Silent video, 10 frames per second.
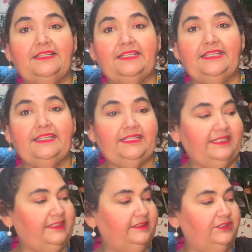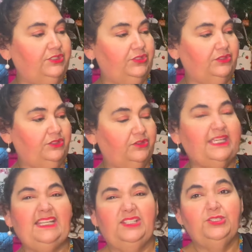the new, you know,
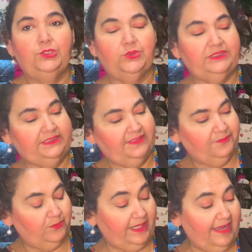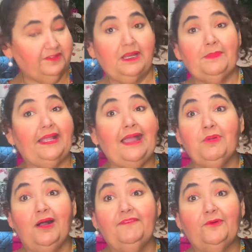getting the newer stuff or what have you. And I'm like, I'm
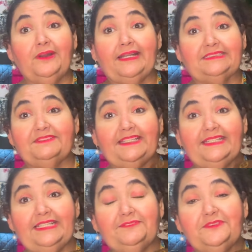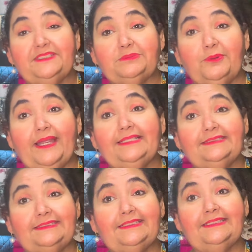all for it, because if I can get it for this price,
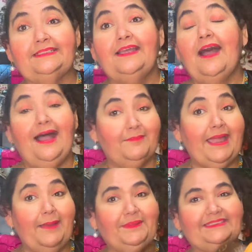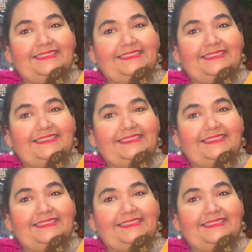then I'm happy to